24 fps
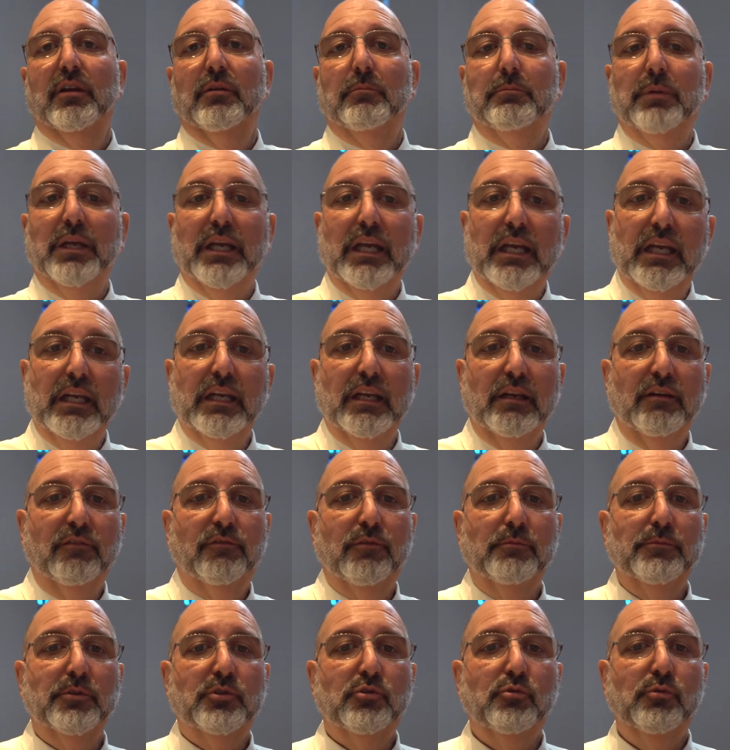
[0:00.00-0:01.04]
be eating
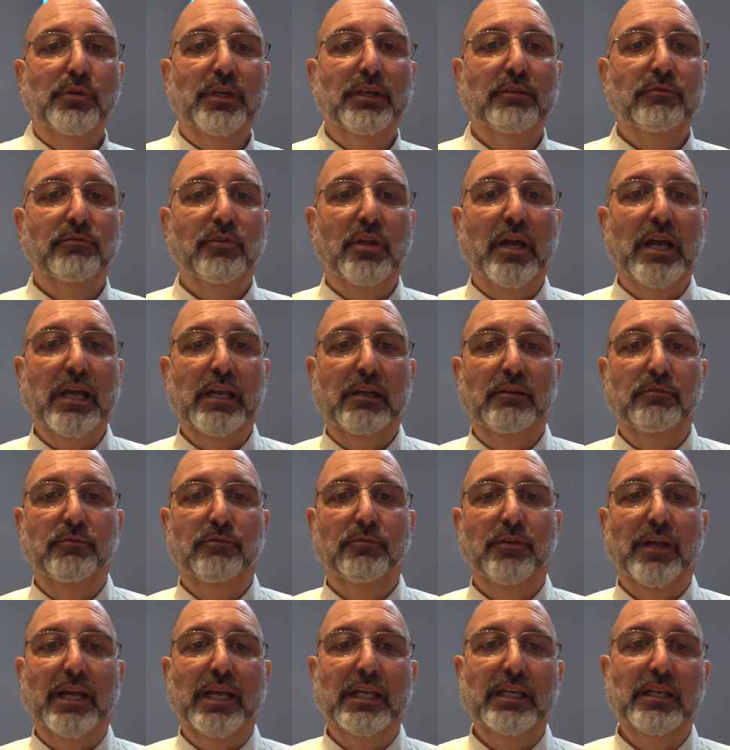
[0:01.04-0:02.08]
from the tree of
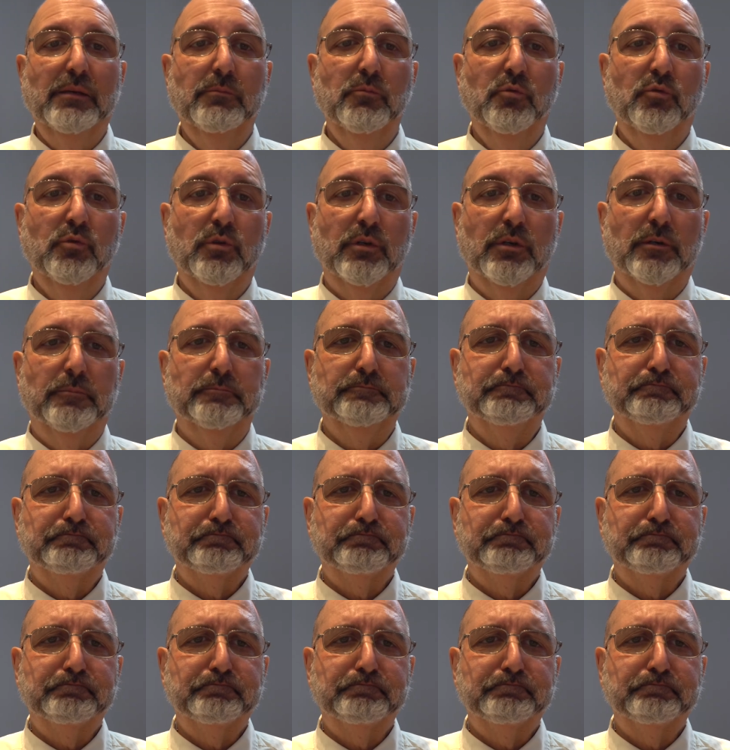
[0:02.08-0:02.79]
life anymore.